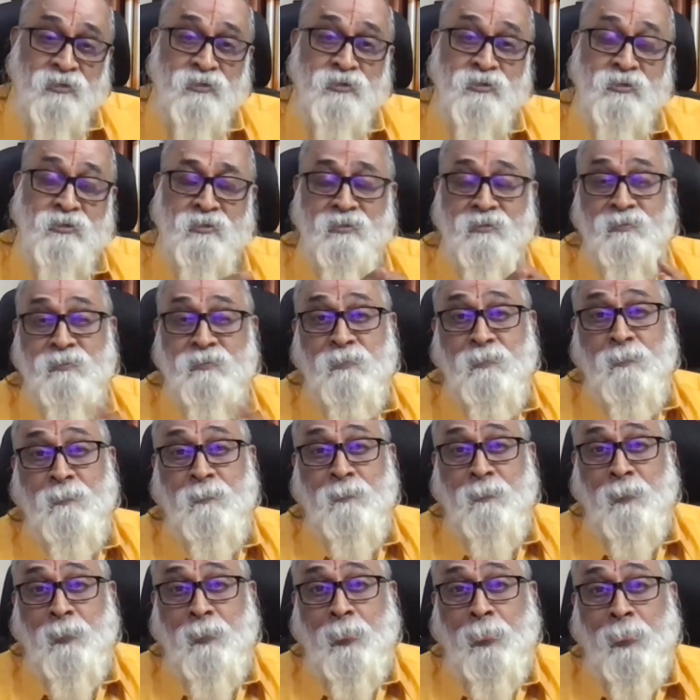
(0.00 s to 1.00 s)
changed
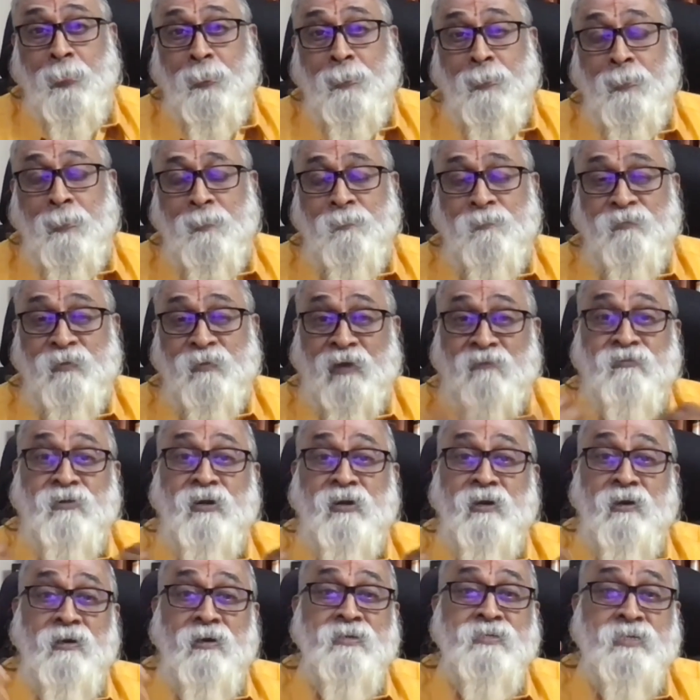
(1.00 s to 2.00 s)

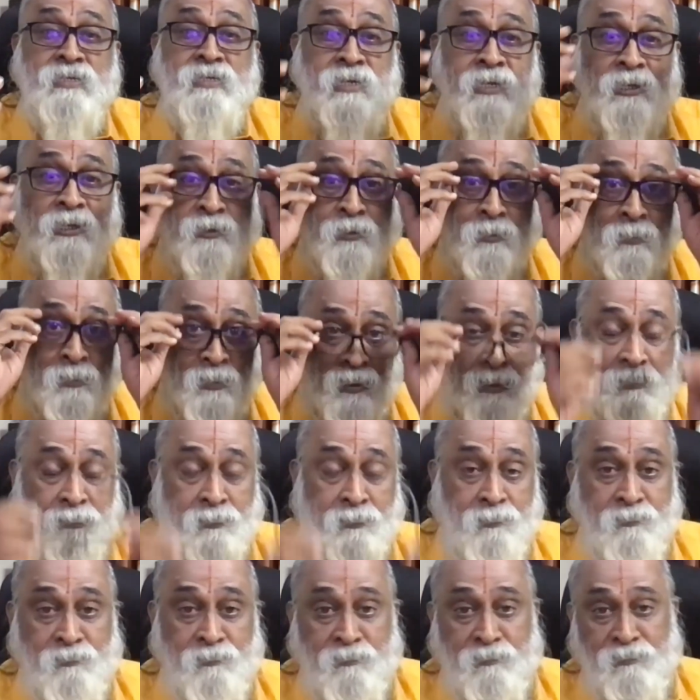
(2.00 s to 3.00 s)
after listening to me?
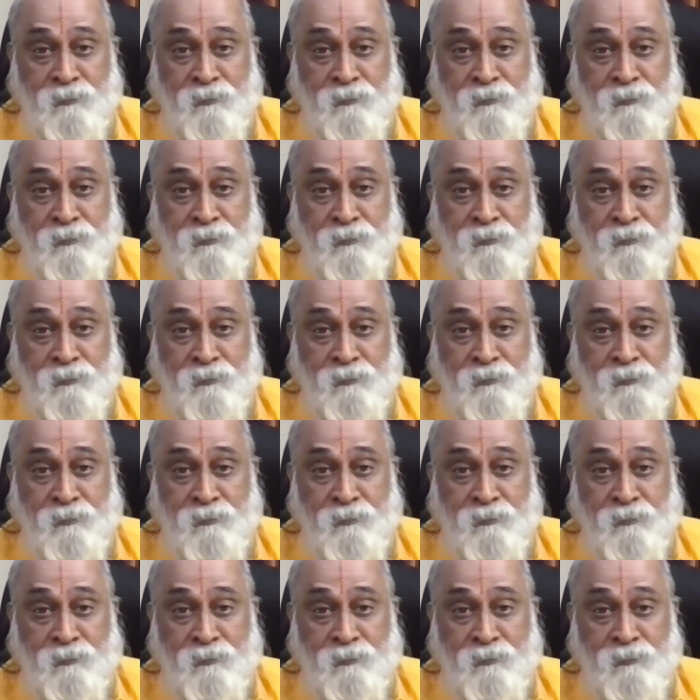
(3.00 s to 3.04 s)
